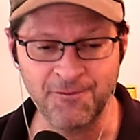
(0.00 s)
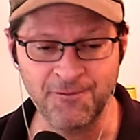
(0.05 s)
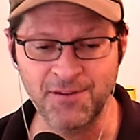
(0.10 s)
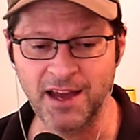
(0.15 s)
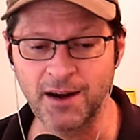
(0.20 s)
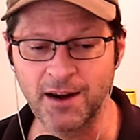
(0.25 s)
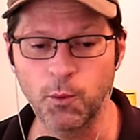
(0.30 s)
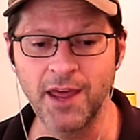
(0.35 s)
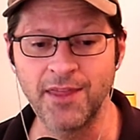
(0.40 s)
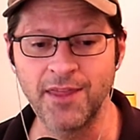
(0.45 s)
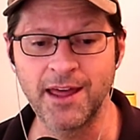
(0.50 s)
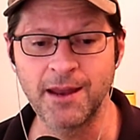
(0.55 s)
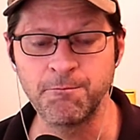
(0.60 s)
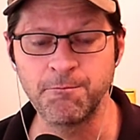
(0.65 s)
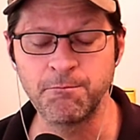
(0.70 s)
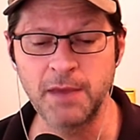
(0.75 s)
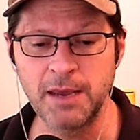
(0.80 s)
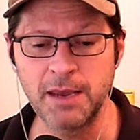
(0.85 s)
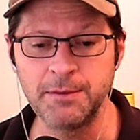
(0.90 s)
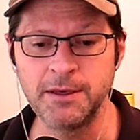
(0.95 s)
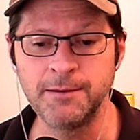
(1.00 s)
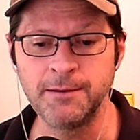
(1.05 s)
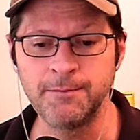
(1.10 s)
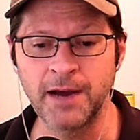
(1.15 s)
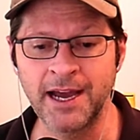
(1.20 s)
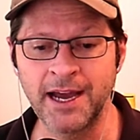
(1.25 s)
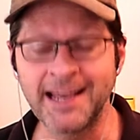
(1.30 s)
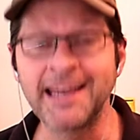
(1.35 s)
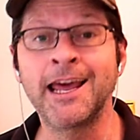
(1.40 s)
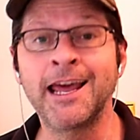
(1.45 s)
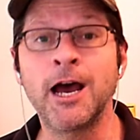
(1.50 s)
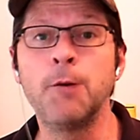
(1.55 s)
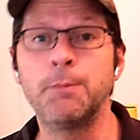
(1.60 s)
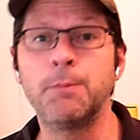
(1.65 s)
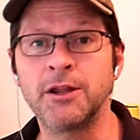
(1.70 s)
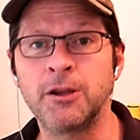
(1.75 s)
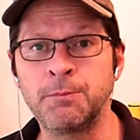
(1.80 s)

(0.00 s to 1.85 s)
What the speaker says: way that maybe I can help other